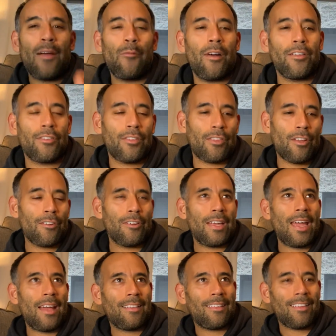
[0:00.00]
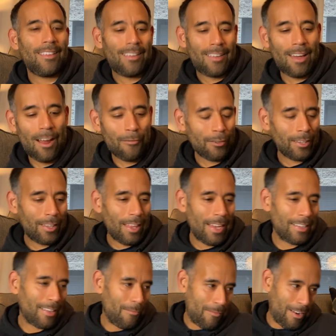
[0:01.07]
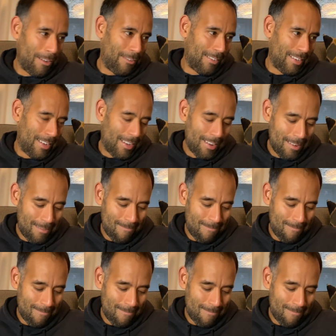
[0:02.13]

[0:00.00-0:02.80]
and watch the Thundercats. I really liked them when I was a kid.